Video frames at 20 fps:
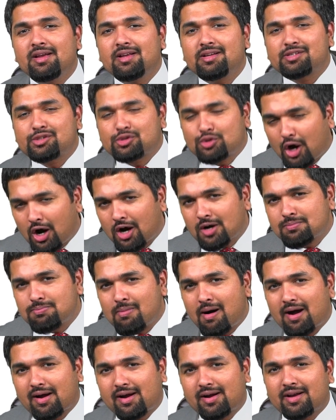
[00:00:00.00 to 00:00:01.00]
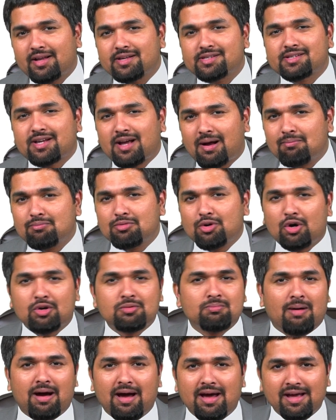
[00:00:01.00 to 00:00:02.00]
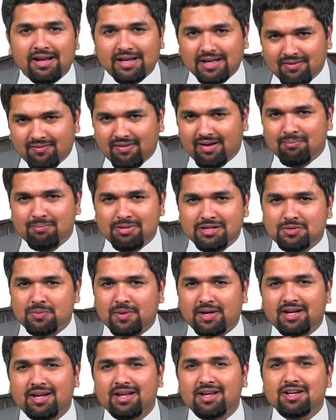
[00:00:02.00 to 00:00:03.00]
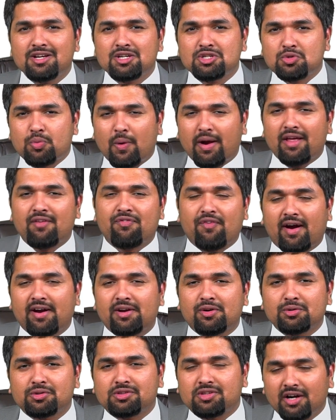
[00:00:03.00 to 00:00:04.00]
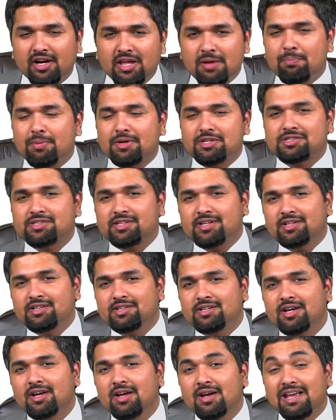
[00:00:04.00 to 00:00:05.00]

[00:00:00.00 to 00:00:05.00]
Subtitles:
Stock market has come down by anywhere between 25 to 30%.